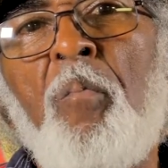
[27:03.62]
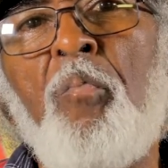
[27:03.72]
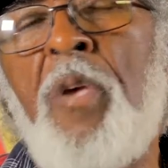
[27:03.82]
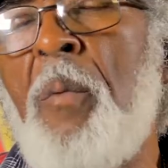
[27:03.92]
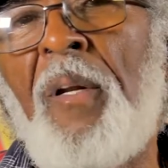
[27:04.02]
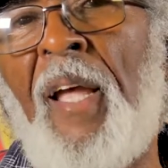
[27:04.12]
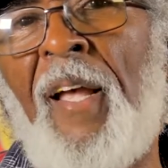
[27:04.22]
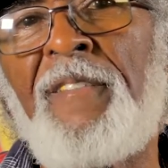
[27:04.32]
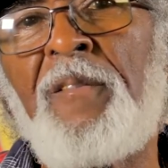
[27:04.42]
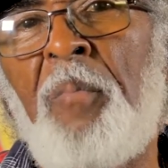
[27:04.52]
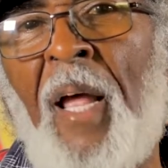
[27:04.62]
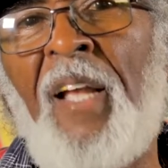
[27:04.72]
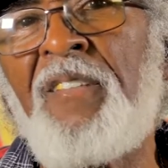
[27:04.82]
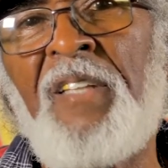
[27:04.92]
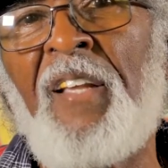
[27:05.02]
People
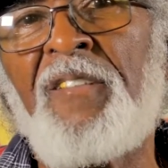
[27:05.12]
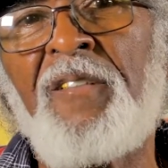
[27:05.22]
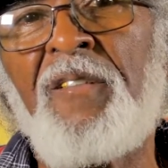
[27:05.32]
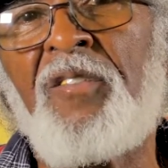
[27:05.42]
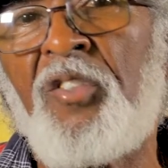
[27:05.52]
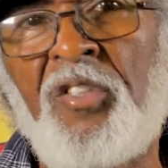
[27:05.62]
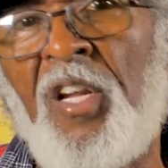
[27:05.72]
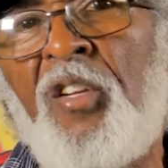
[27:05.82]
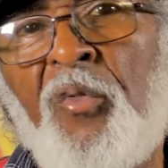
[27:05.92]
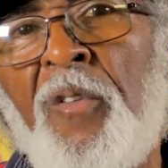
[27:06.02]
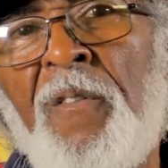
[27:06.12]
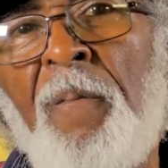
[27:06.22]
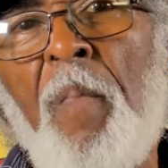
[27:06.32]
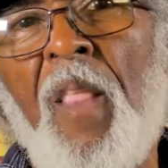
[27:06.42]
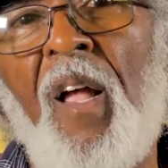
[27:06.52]
blacks that's successful.
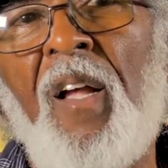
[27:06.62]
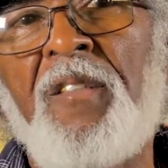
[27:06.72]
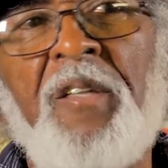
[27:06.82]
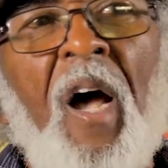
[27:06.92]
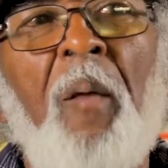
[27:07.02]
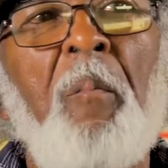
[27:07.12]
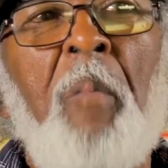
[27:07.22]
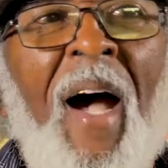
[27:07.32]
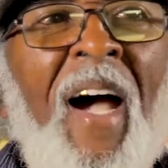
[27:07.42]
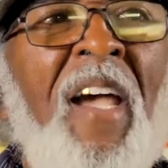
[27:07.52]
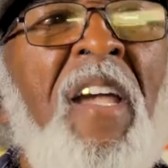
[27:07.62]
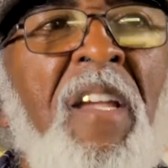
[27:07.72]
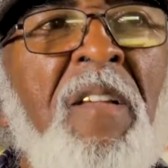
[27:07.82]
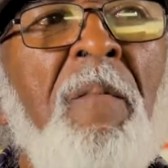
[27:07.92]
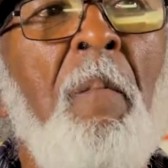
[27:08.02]
Start
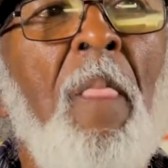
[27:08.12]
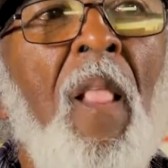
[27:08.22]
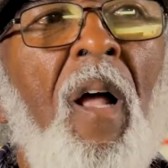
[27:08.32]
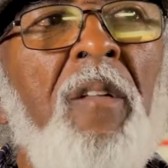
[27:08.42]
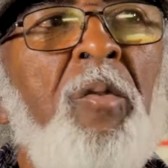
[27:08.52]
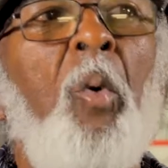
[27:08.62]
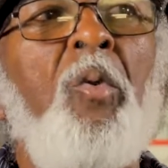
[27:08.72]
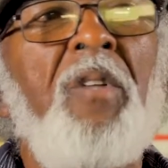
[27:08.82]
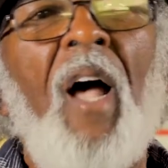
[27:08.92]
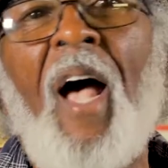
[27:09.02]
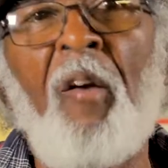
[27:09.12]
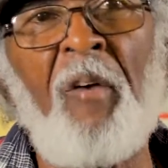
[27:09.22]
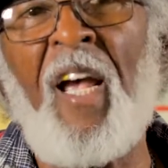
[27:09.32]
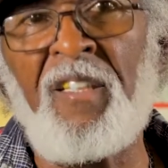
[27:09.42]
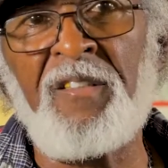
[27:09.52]
buying those high
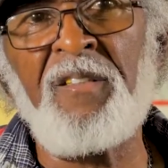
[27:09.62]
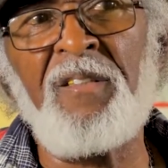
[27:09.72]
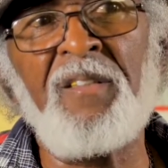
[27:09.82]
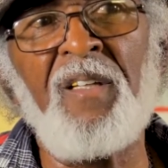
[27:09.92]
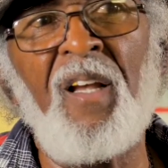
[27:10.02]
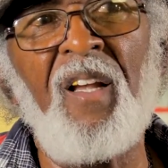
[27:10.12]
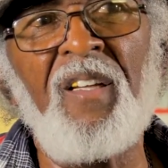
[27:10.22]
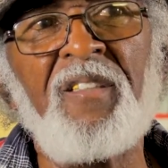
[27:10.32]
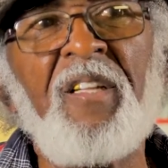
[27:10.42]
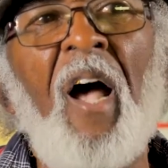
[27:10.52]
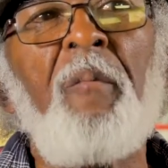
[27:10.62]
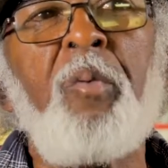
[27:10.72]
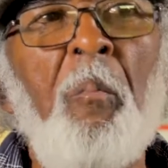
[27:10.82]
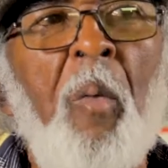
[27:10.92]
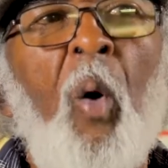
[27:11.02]
rises. Start
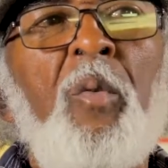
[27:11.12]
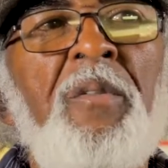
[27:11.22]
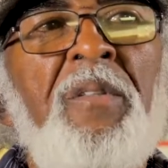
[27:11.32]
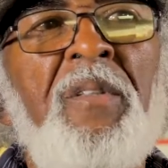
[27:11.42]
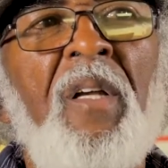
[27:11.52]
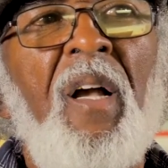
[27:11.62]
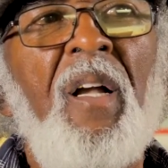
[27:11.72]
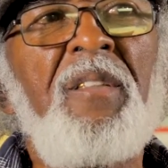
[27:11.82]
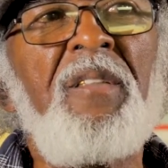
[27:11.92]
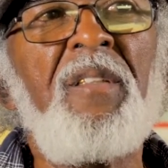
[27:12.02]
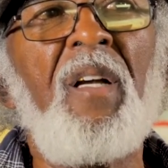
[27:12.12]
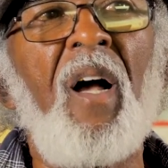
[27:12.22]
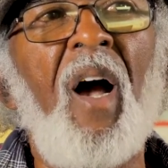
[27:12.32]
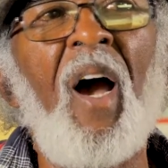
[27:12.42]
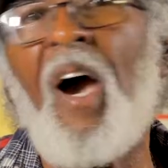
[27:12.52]
promoting
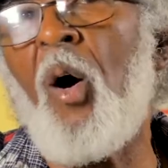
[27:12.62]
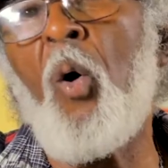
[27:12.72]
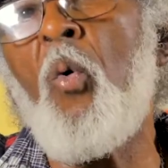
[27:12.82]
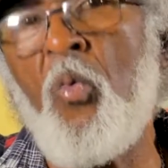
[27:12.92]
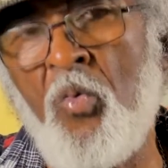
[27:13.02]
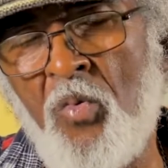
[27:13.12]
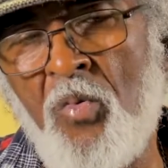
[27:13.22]
our own.